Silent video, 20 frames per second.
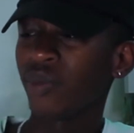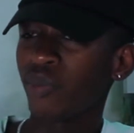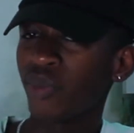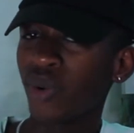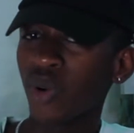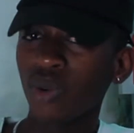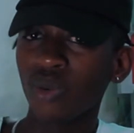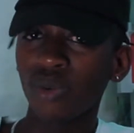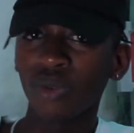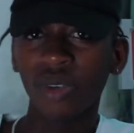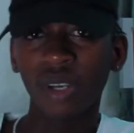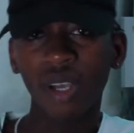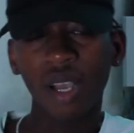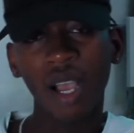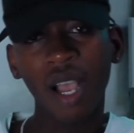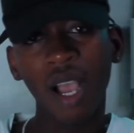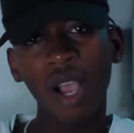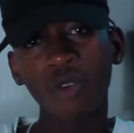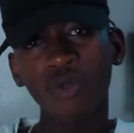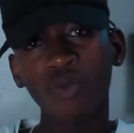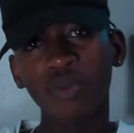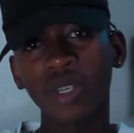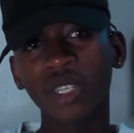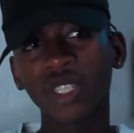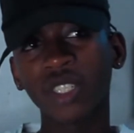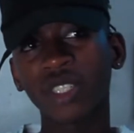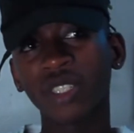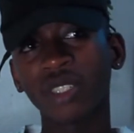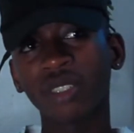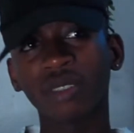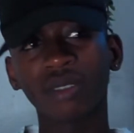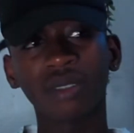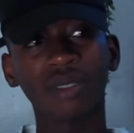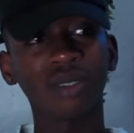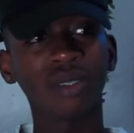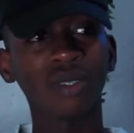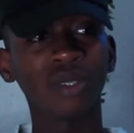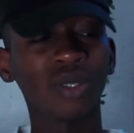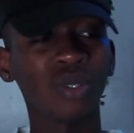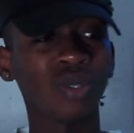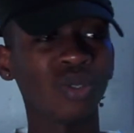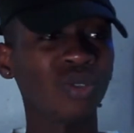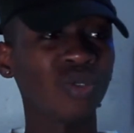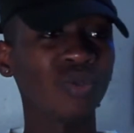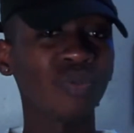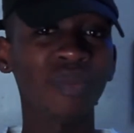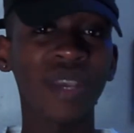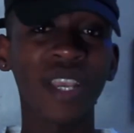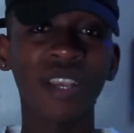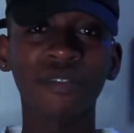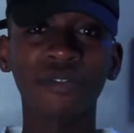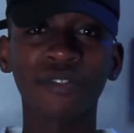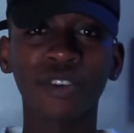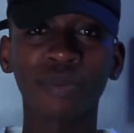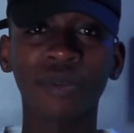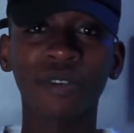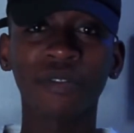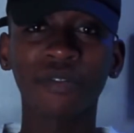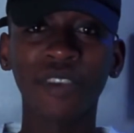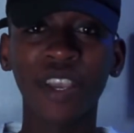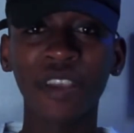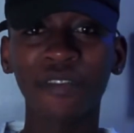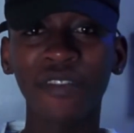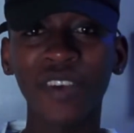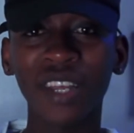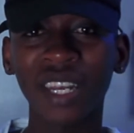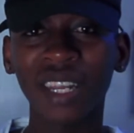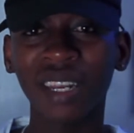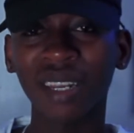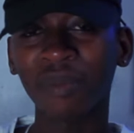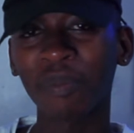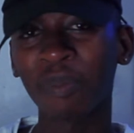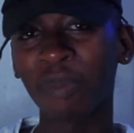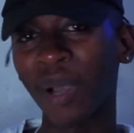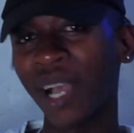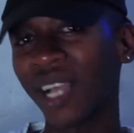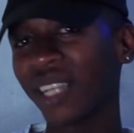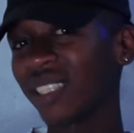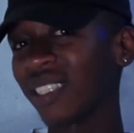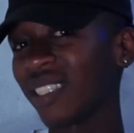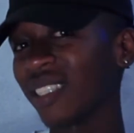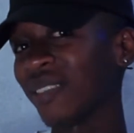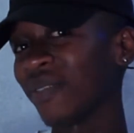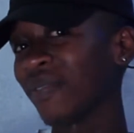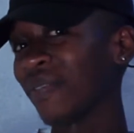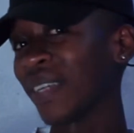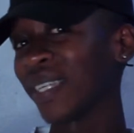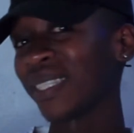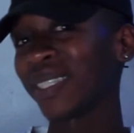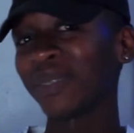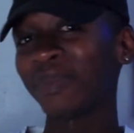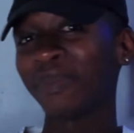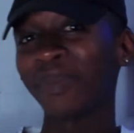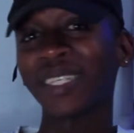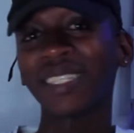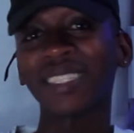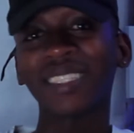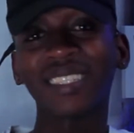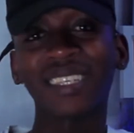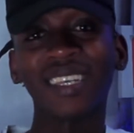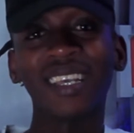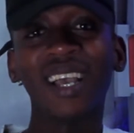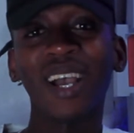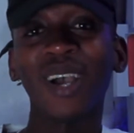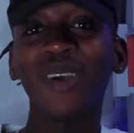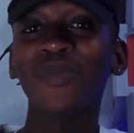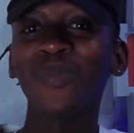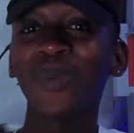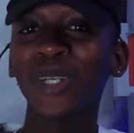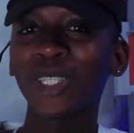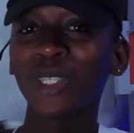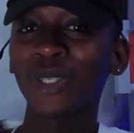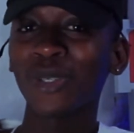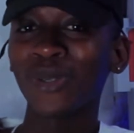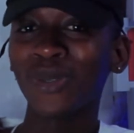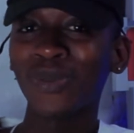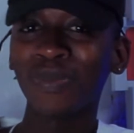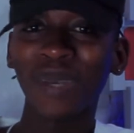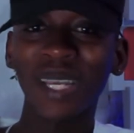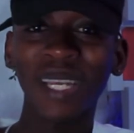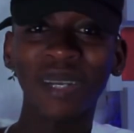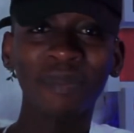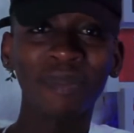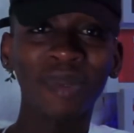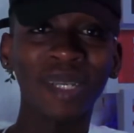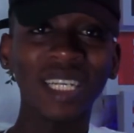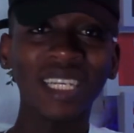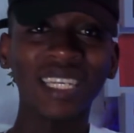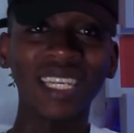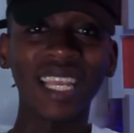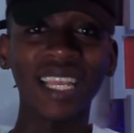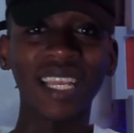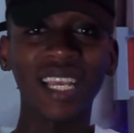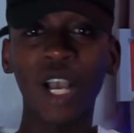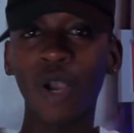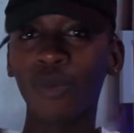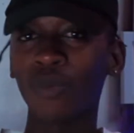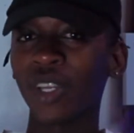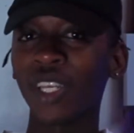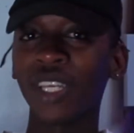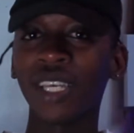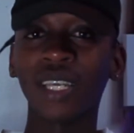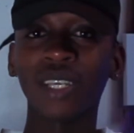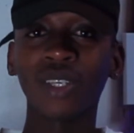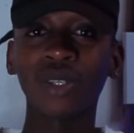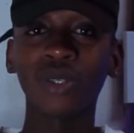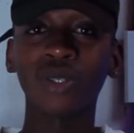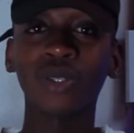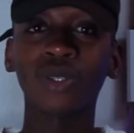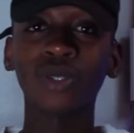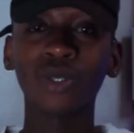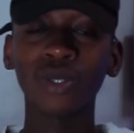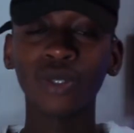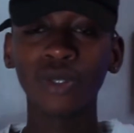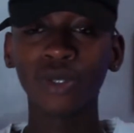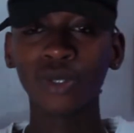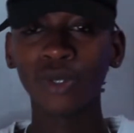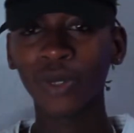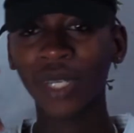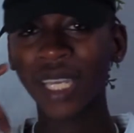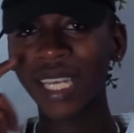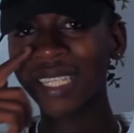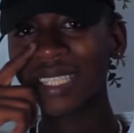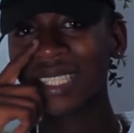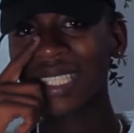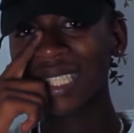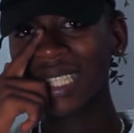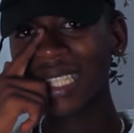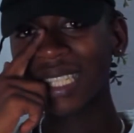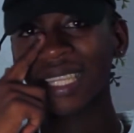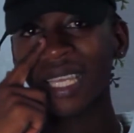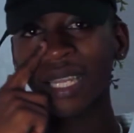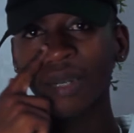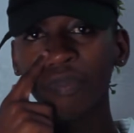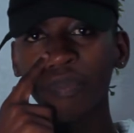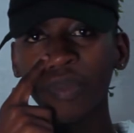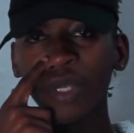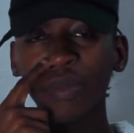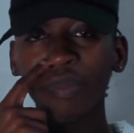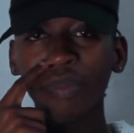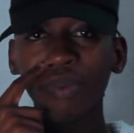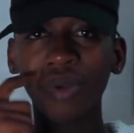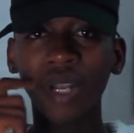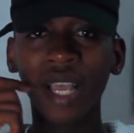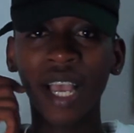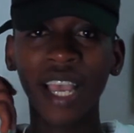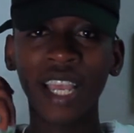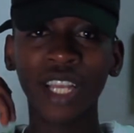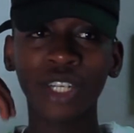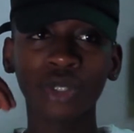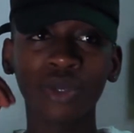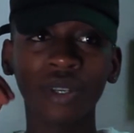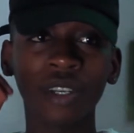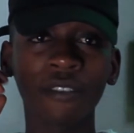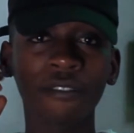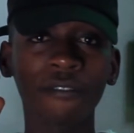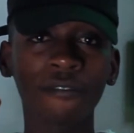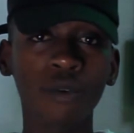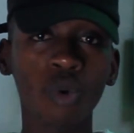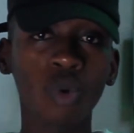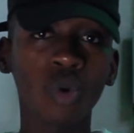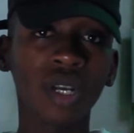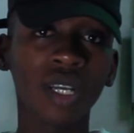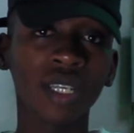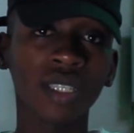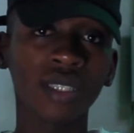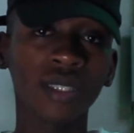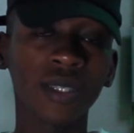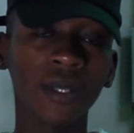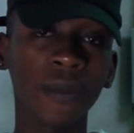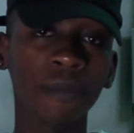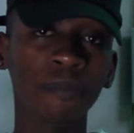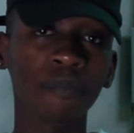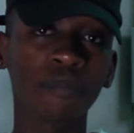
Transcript: bro, how much do you make from a five hundred bucks investment? How much do you make per day? How you, you you can see that people are actually focused